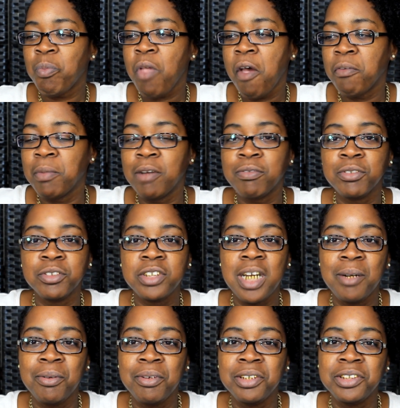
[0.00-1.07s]
That was my first
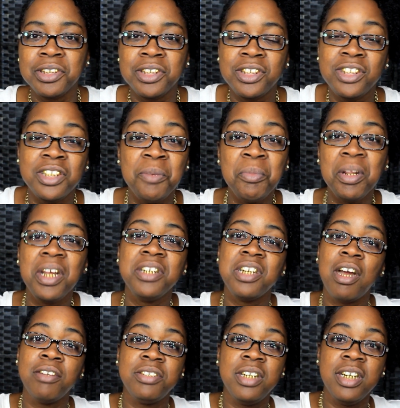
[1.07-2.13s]
time going to Chuck E. Cheese. I'm glad
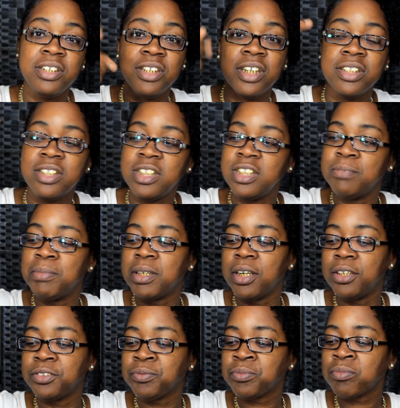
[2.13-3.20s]
y'all said Chuck E. Cheese
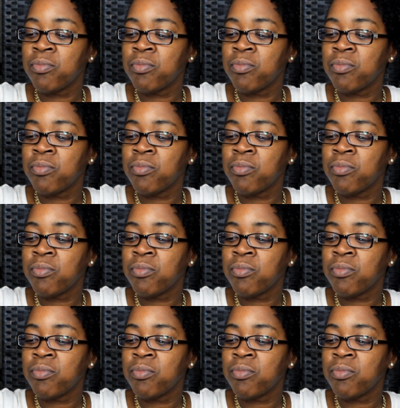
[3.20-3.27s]
because,